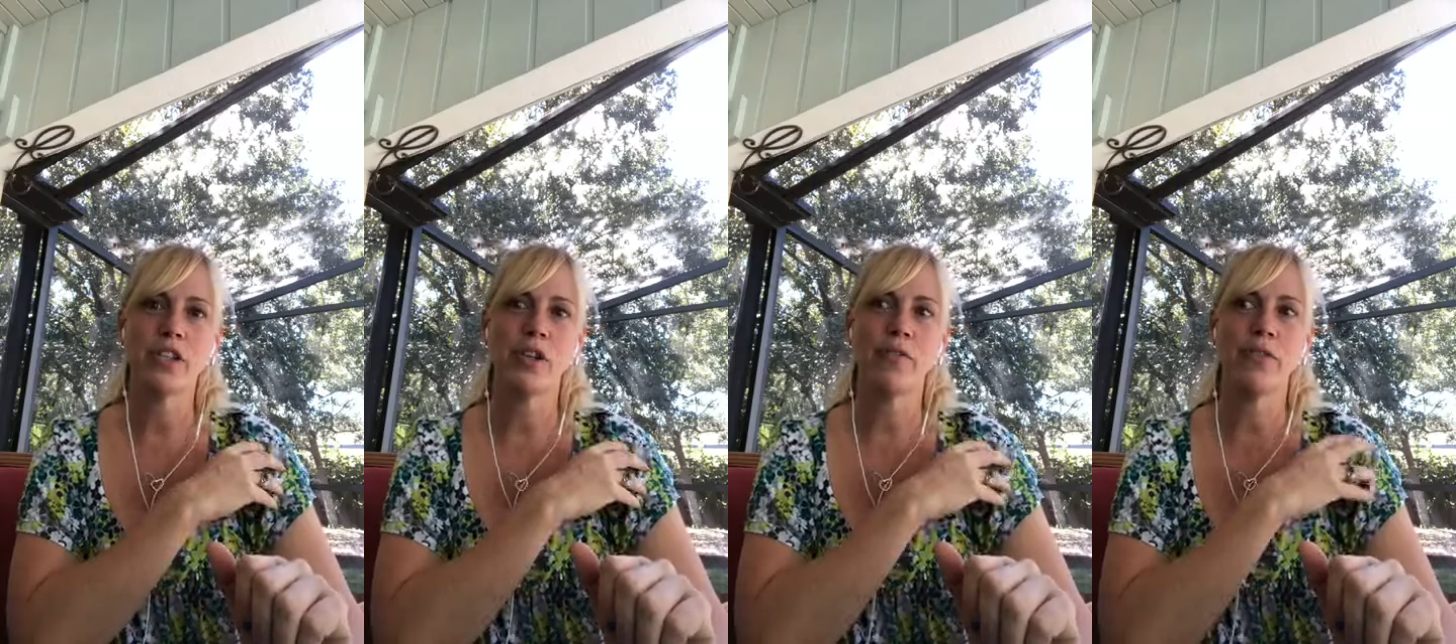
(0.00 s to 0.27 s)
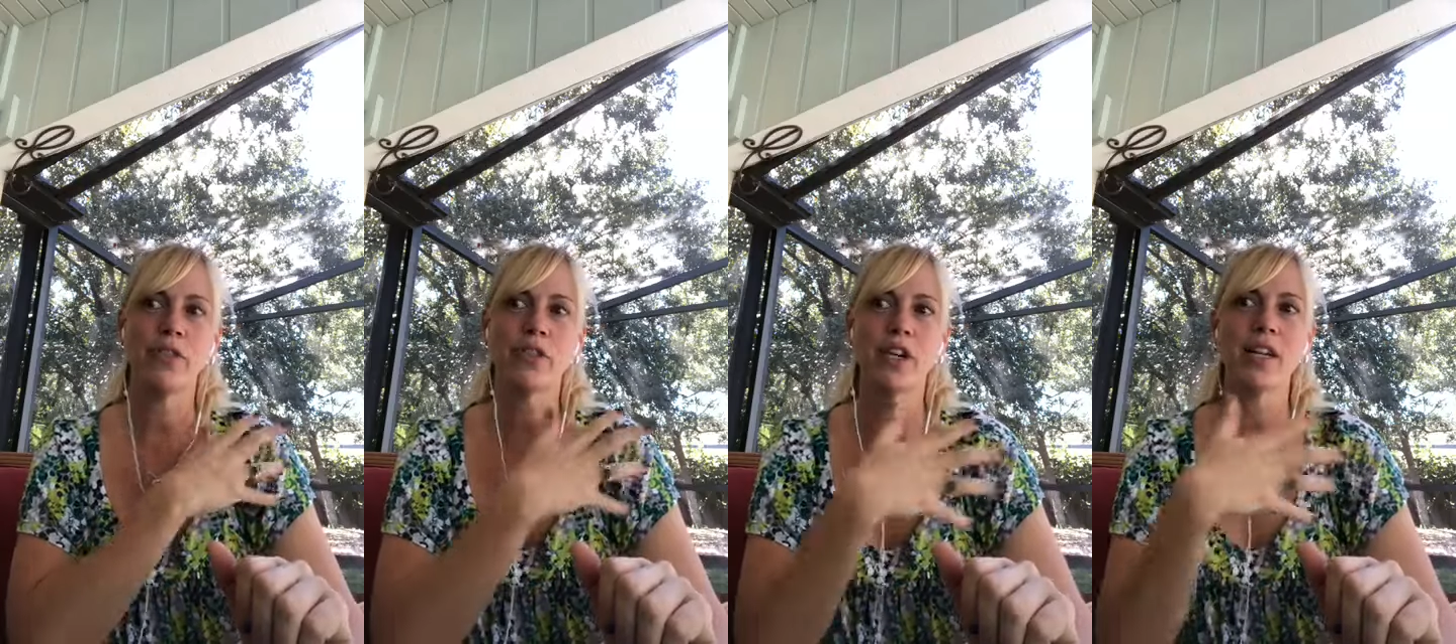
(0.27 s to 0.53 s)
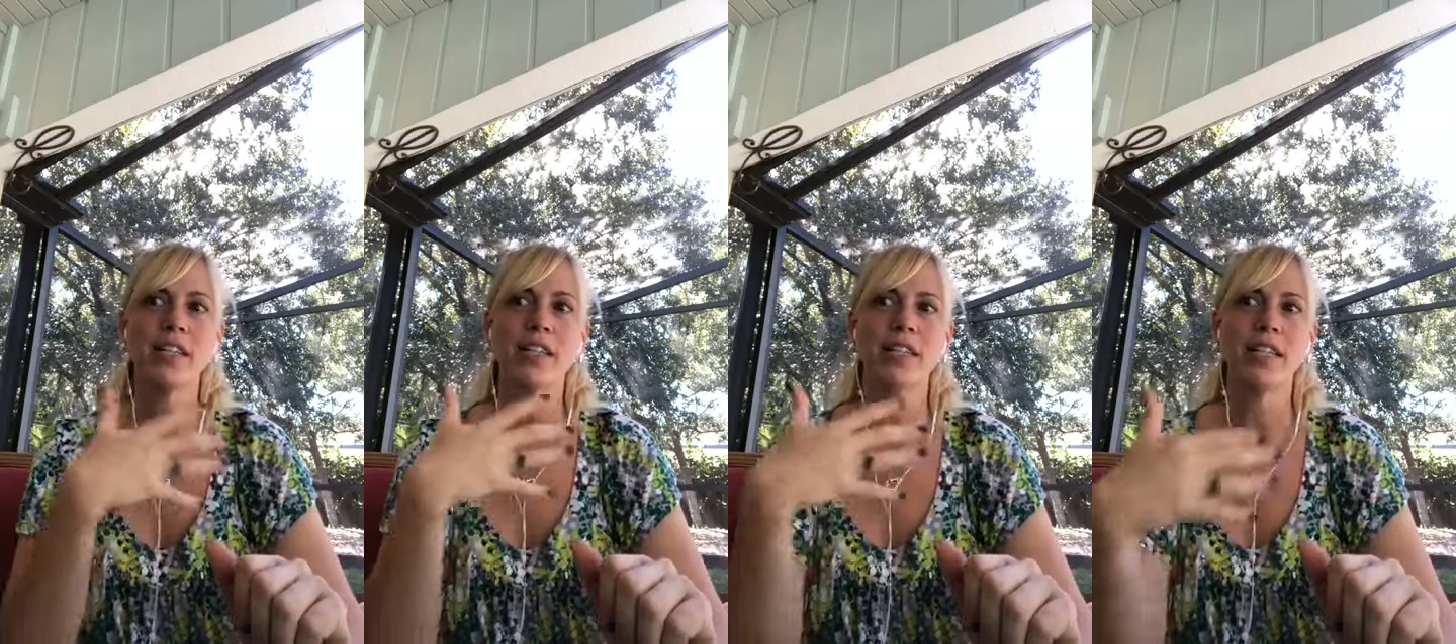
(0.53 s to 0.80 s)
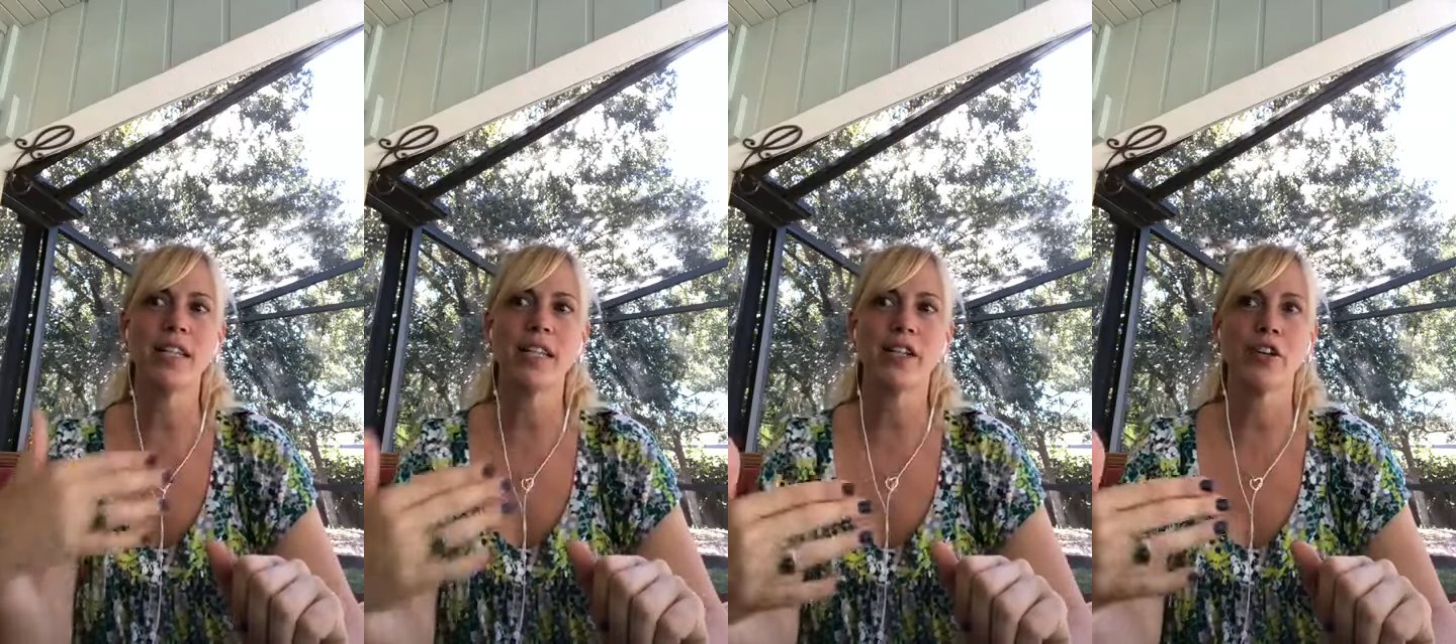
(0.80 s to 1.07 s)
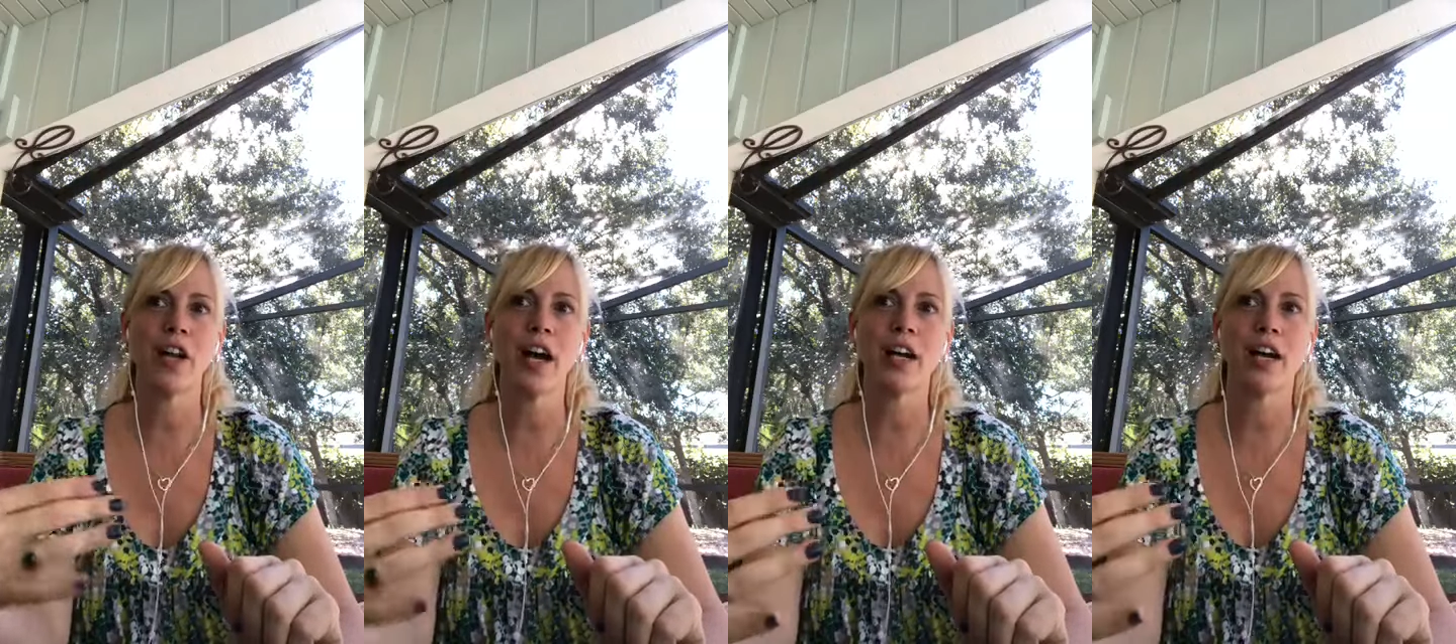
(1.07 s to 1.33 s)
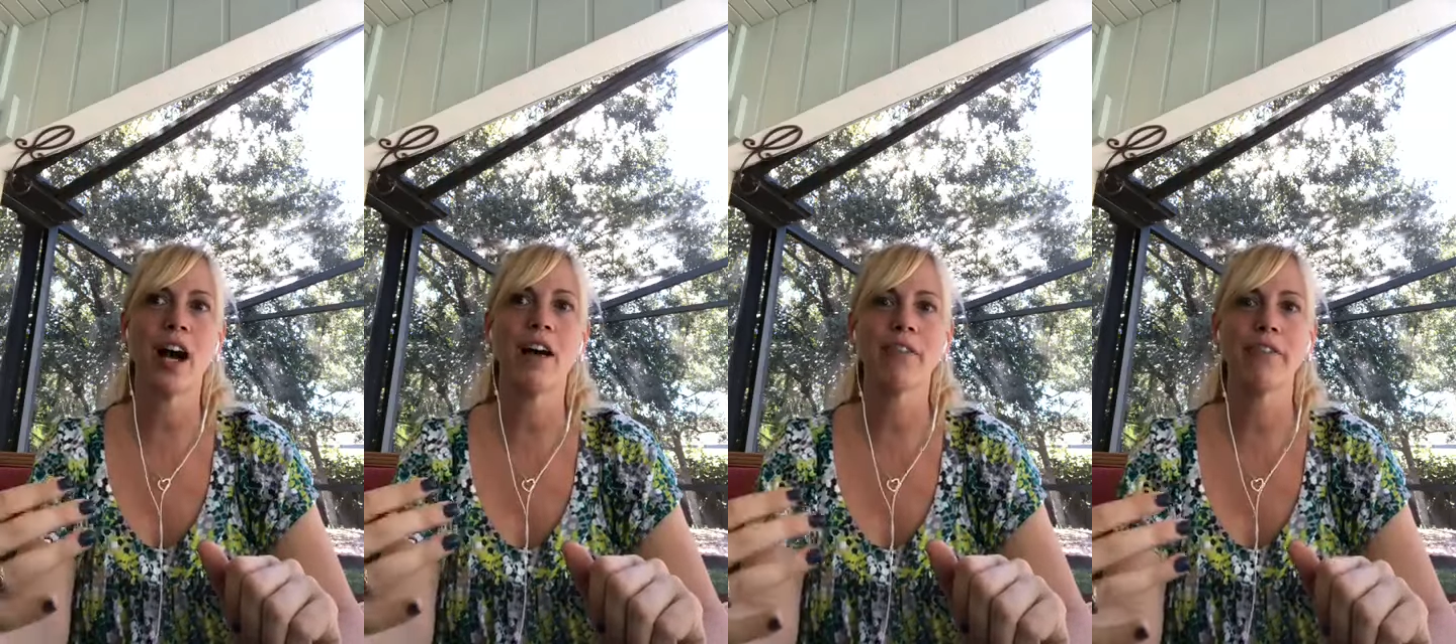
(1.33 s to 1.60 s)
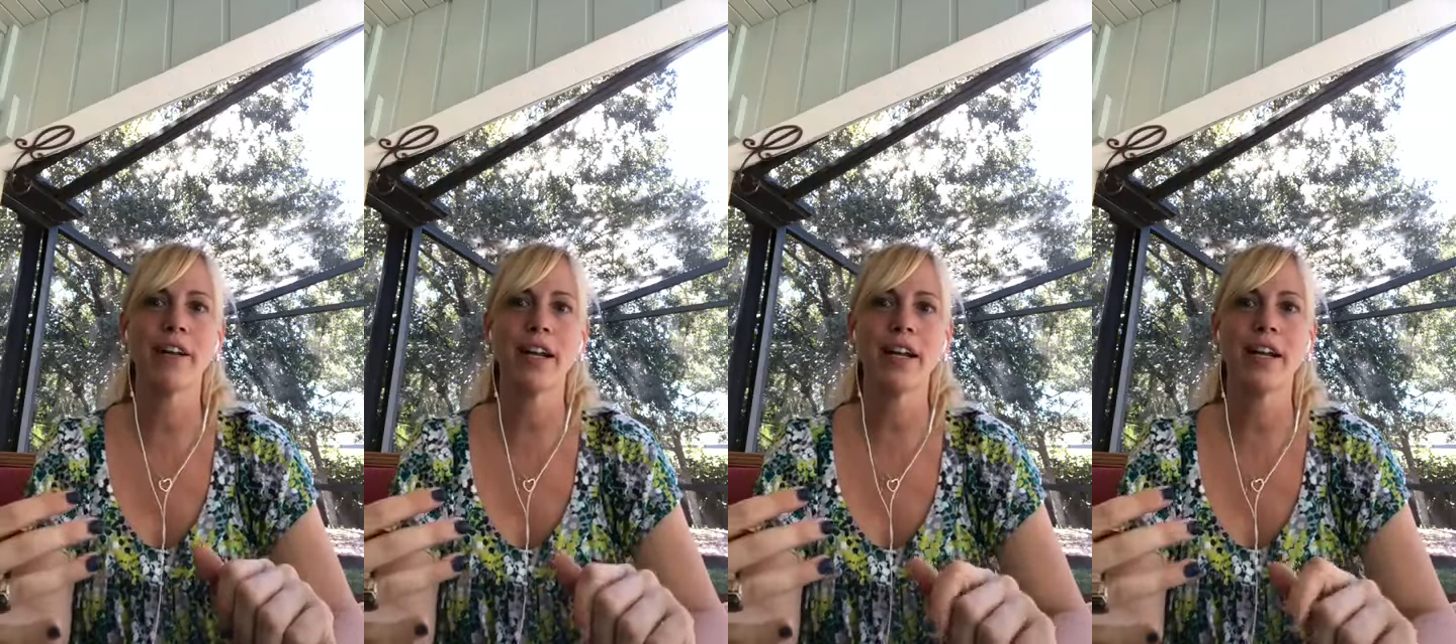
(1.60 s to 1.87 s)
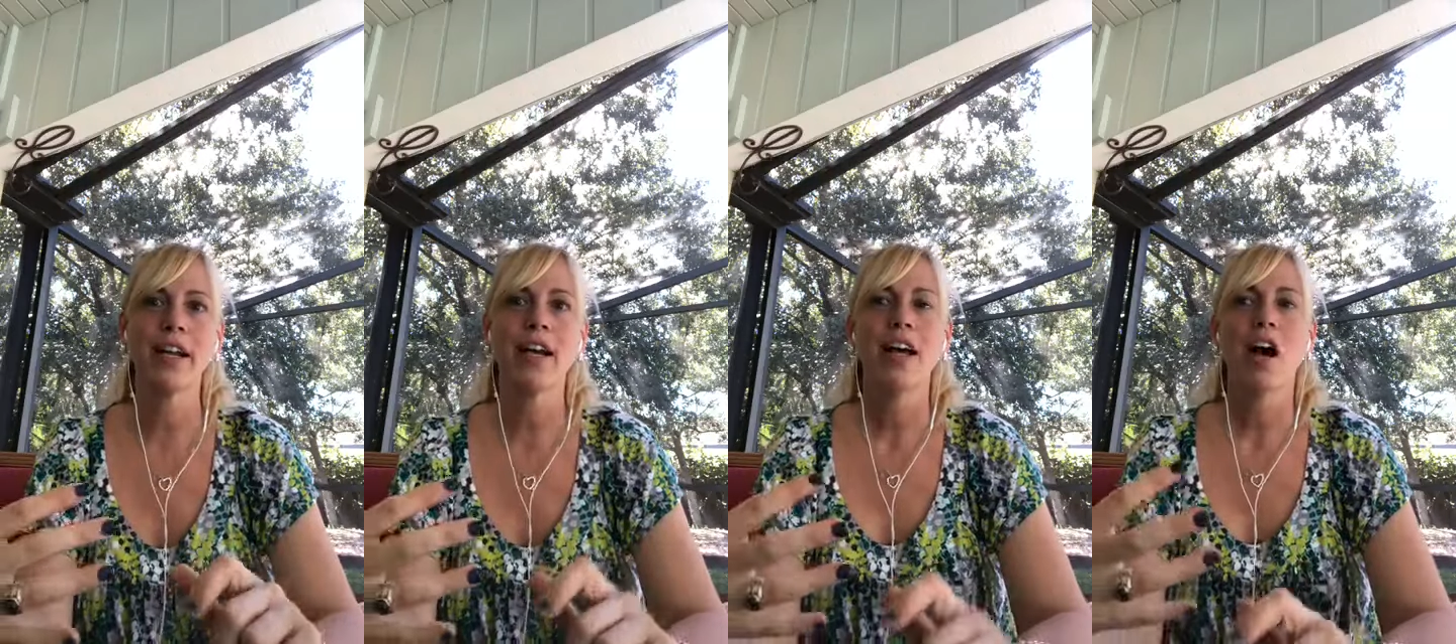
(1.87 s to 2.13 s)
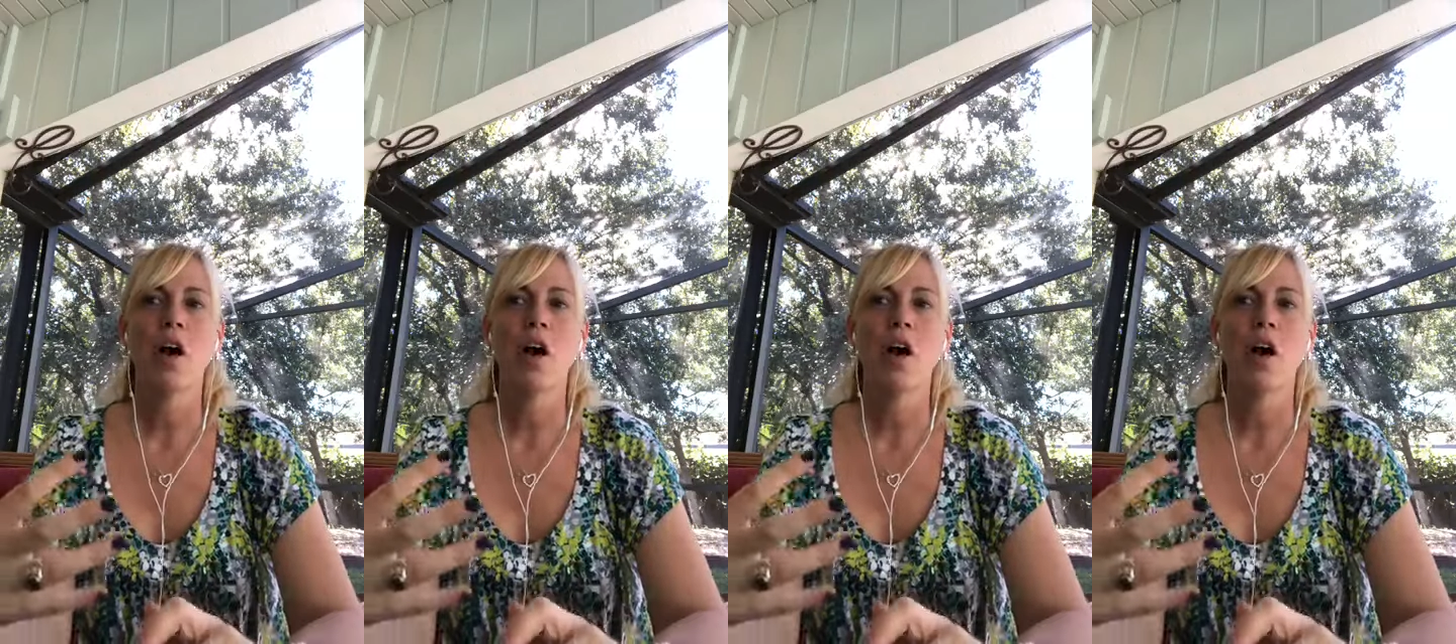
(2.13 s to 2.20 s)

So if you start to see that they're not covering